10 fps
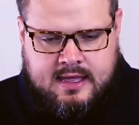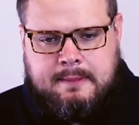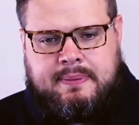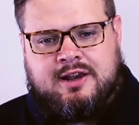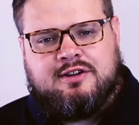
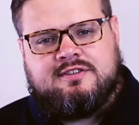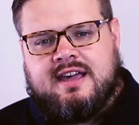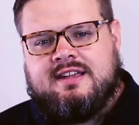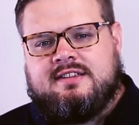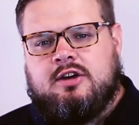And Peter
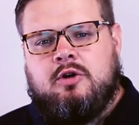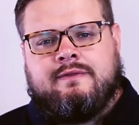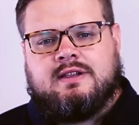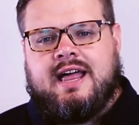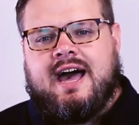says that
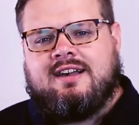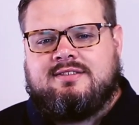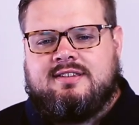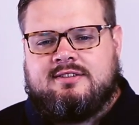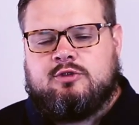whoever
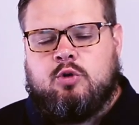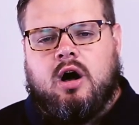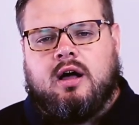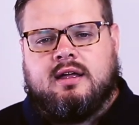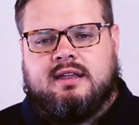lacks these
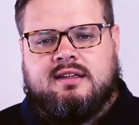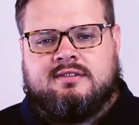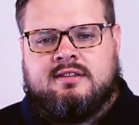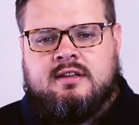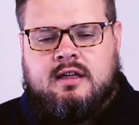
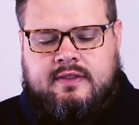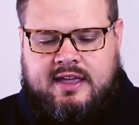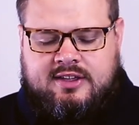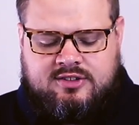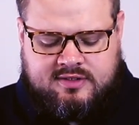qualities
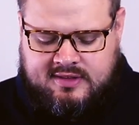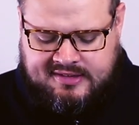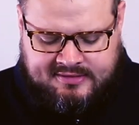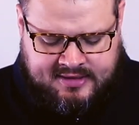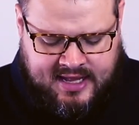that he just
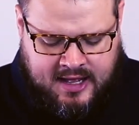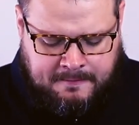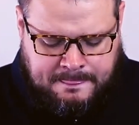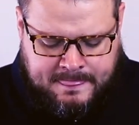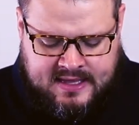listed
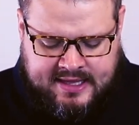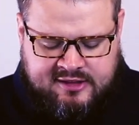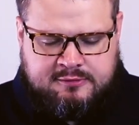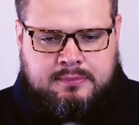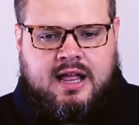out
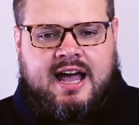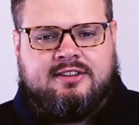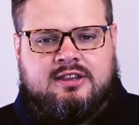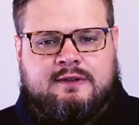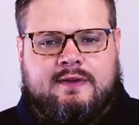is
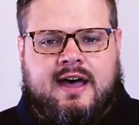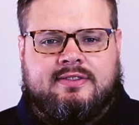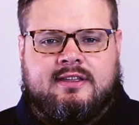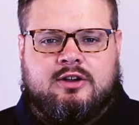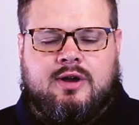blind to the fact that